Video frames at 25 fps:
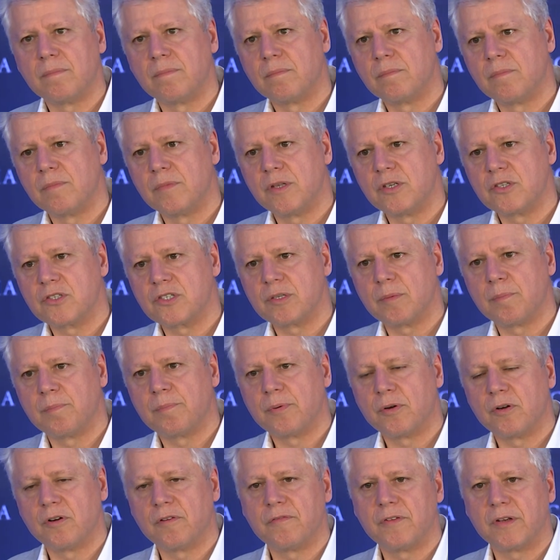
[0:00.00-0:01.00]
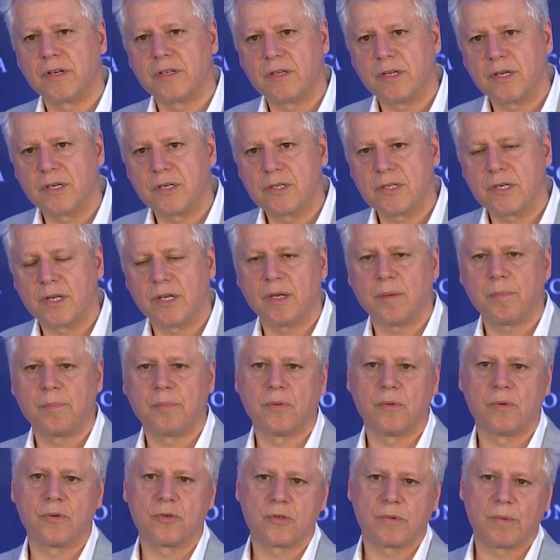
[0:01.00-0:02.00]
there's some perfect
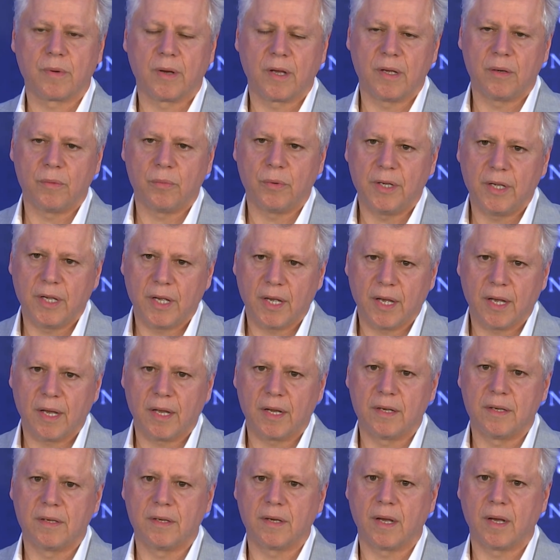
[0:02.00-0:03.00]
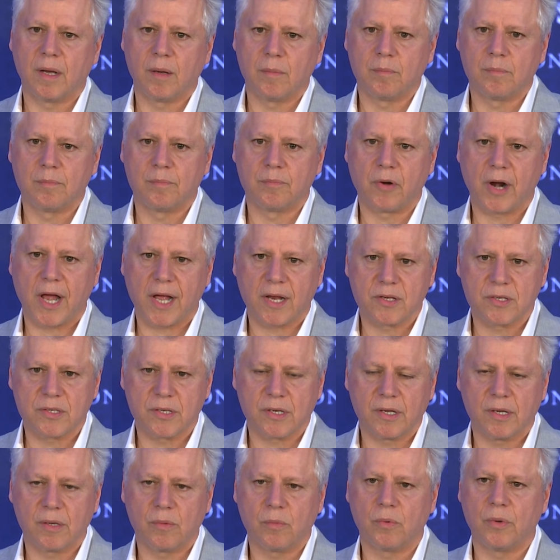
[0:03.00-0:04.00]
examples, right? We had
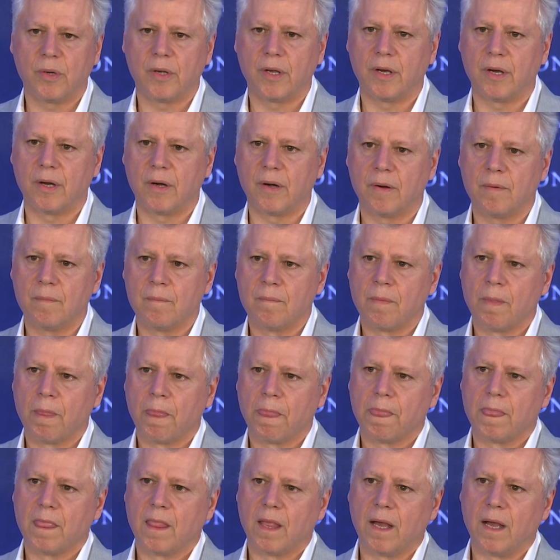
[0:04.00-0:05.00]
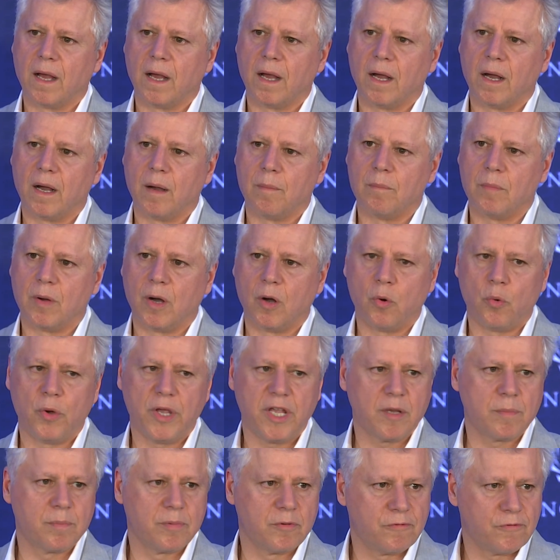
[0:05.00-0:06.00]
Brexit, where a
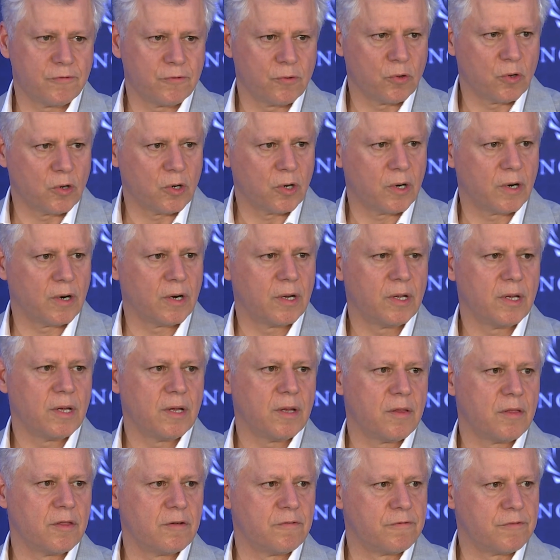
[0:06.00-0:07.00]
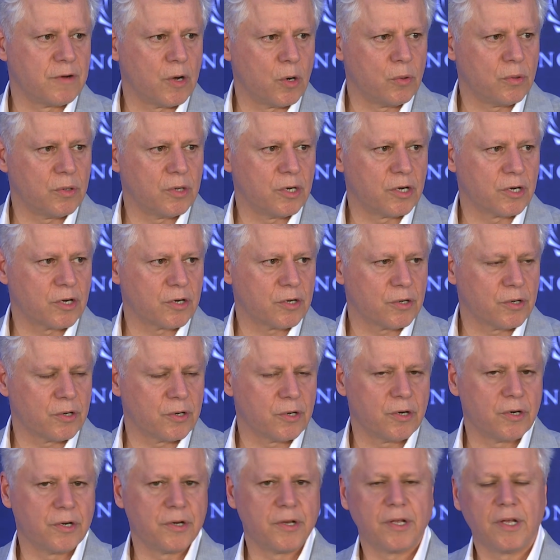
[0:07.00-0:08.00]
week before the vote
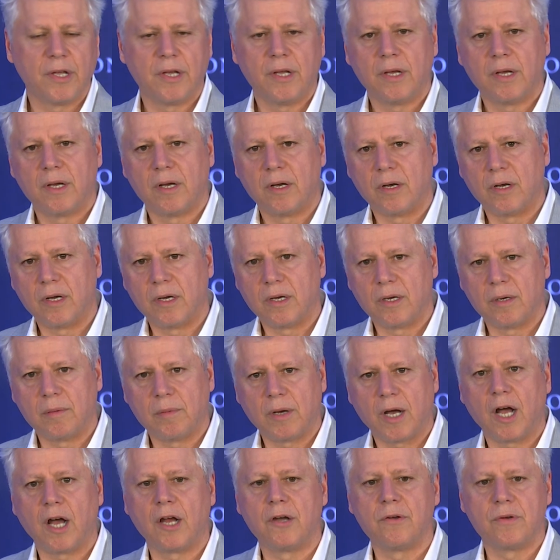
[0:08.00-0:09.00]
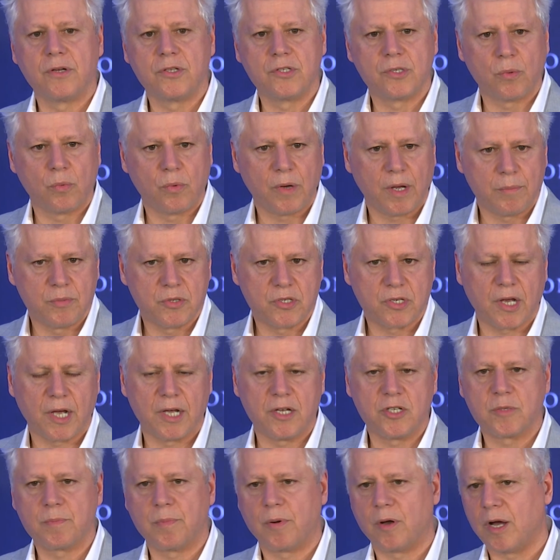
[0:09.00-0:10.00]
occurred, hundreds of
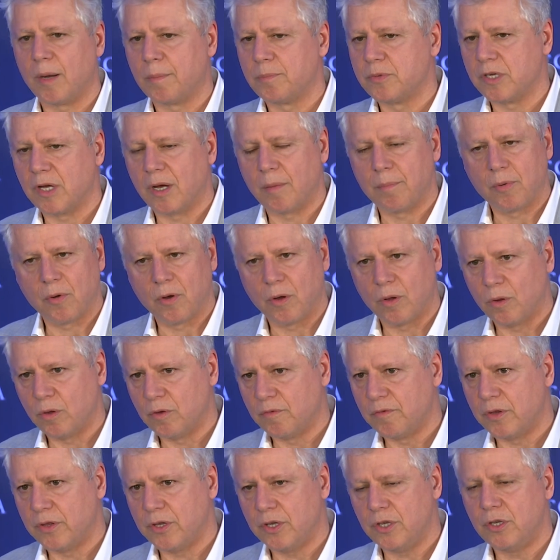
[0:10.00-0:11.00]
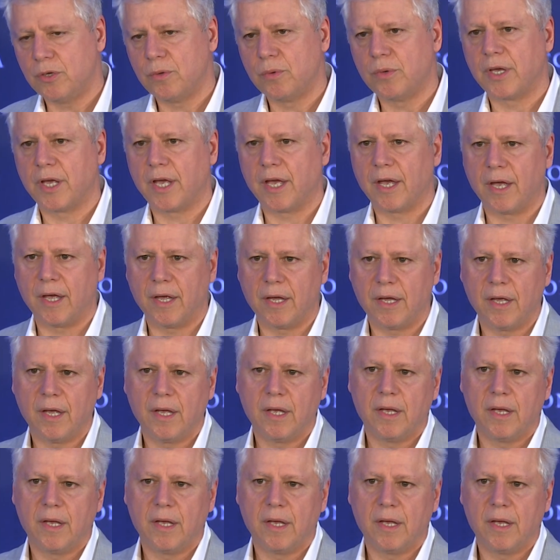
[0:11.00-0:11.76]
websites popped up all over the UK